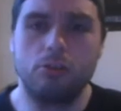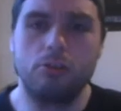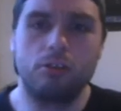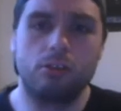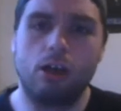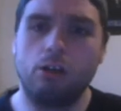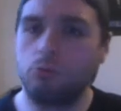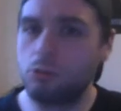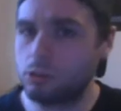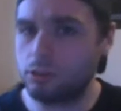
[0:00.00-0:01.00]
Star
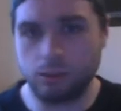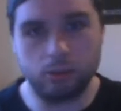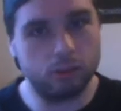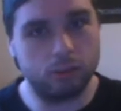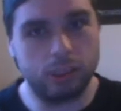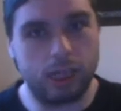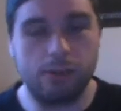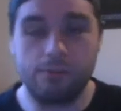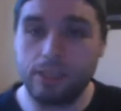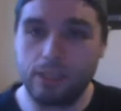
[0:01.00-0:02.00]
Wars Shadow
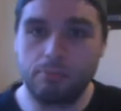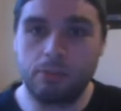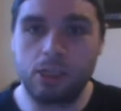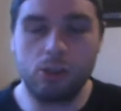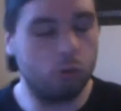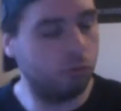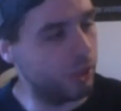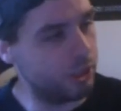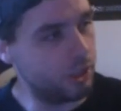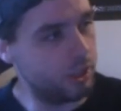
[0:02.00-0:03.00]
of the Empire,
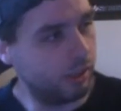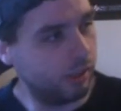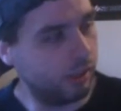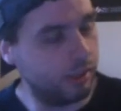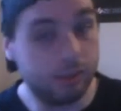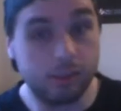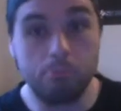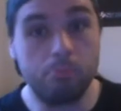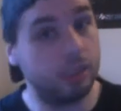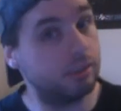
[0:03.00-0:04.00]
which is the
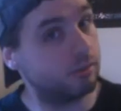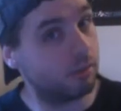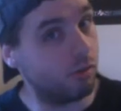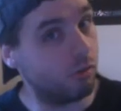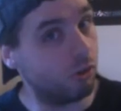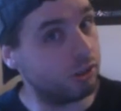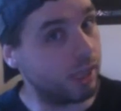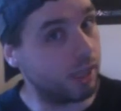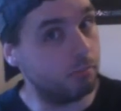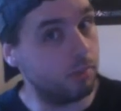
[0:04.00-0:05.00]
best Star Wars
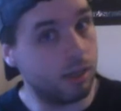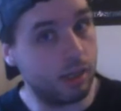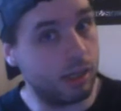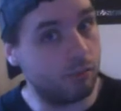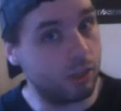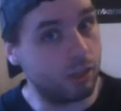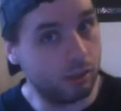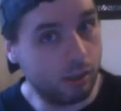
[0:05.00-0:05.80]
game ever.